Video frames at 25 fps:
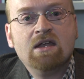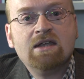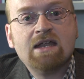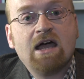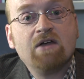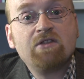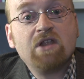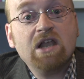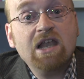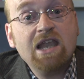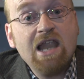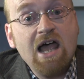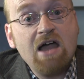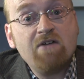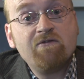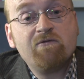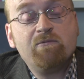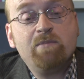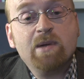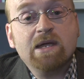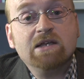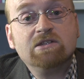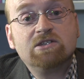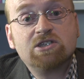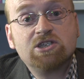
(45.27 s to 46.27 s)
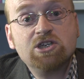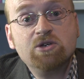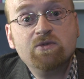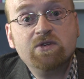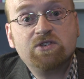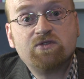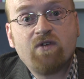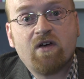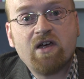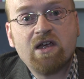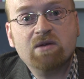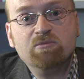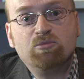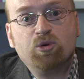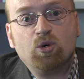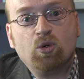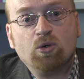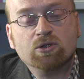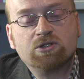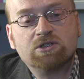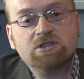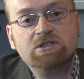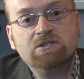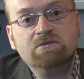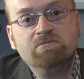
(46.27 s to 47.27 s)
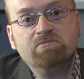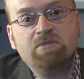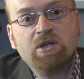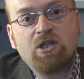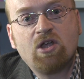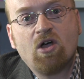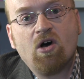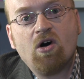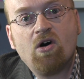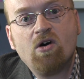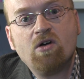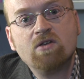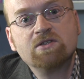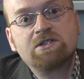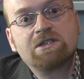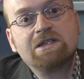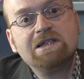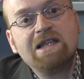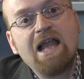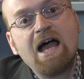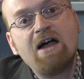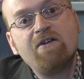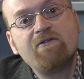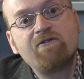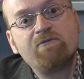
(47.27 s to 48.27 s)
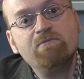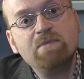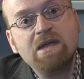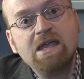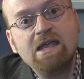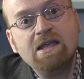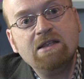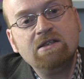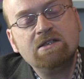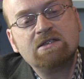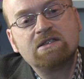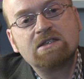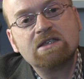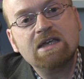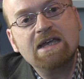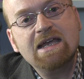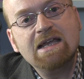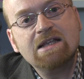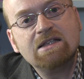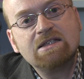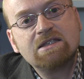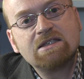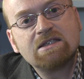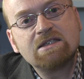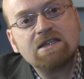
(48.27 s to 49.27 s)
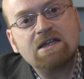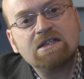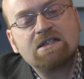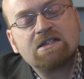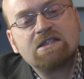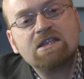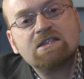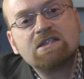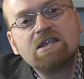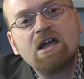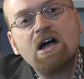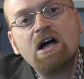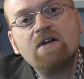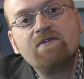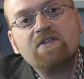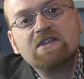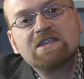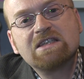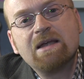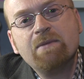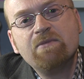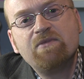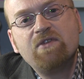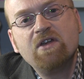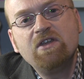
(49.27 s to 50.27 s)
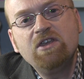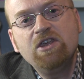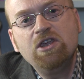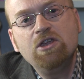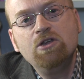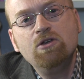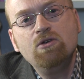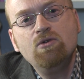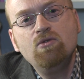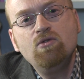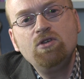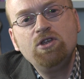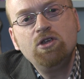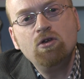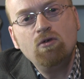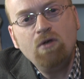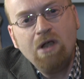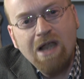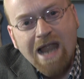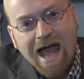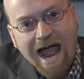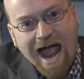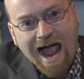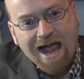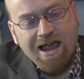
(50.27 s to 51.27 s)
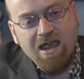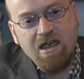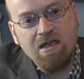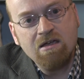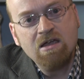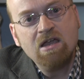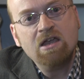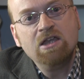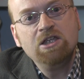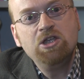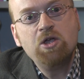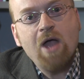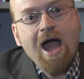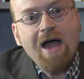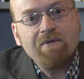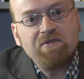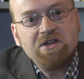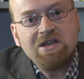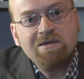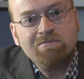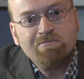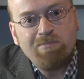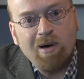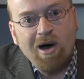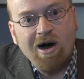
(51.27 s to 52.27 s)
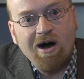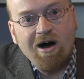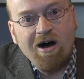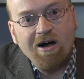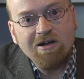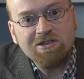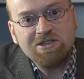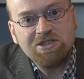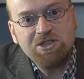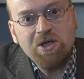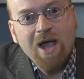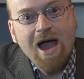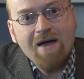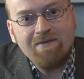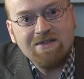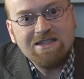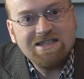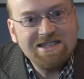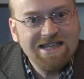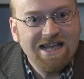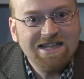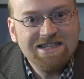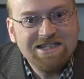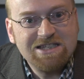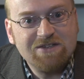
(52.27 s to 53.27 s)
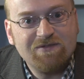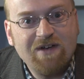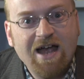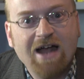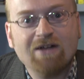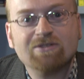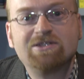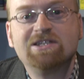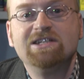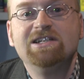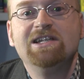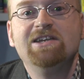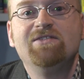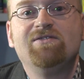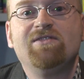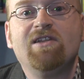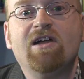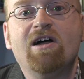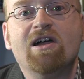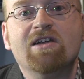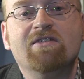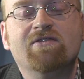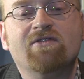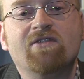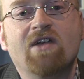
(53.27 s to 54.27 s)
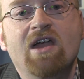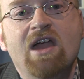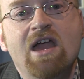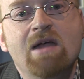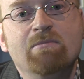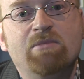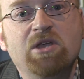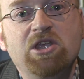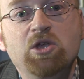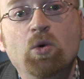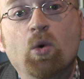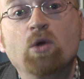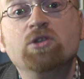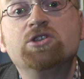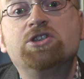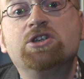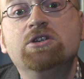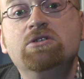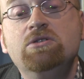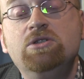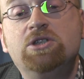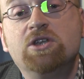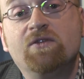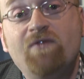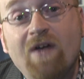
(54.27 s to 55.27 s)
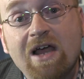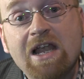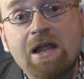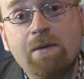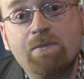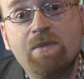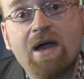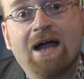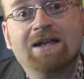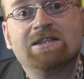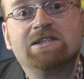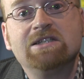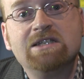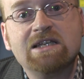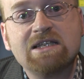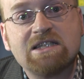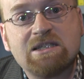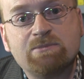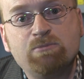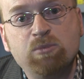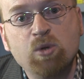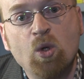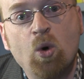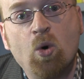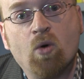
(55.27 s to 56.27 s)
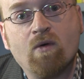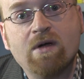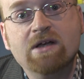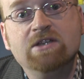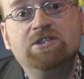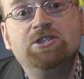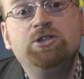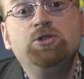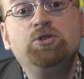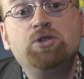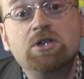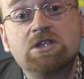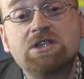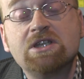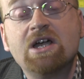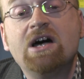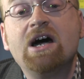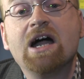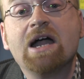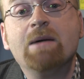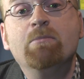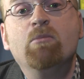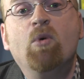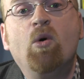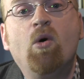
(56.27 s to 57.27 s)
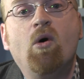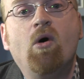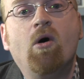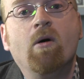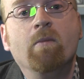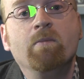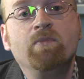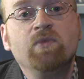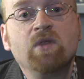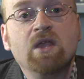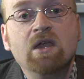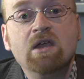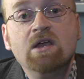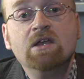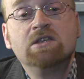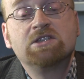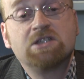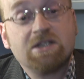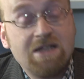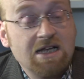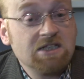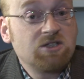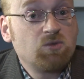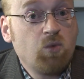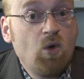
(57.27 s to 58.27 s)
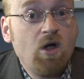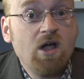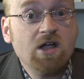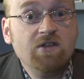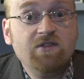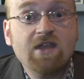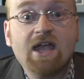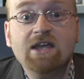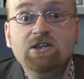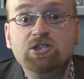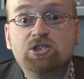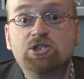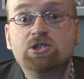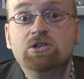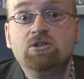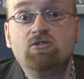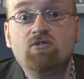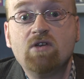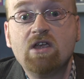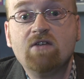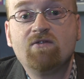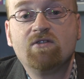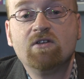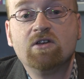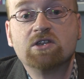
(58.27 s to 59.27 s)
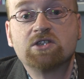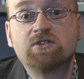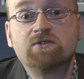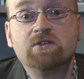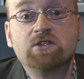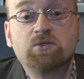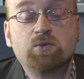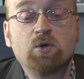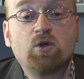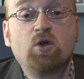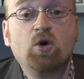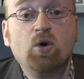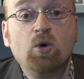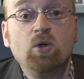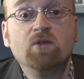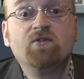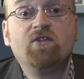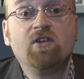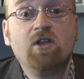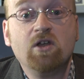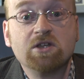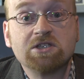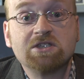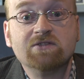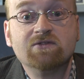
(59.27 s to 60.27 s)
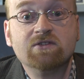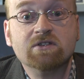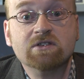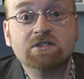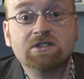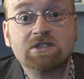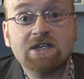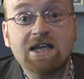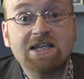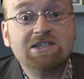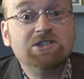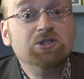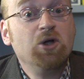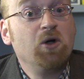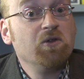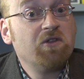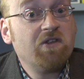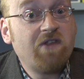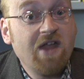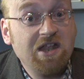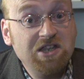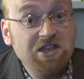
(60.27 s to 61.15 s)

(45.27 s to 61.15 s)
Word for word: Now, the love bit too is very important because love means it's a desire for something you, you lack. You have it in part, you have a sense of how to live life, but you want to develop that and explore it. You desire more. So that's why the ancient Greek philosophers were called philosophers. It's not that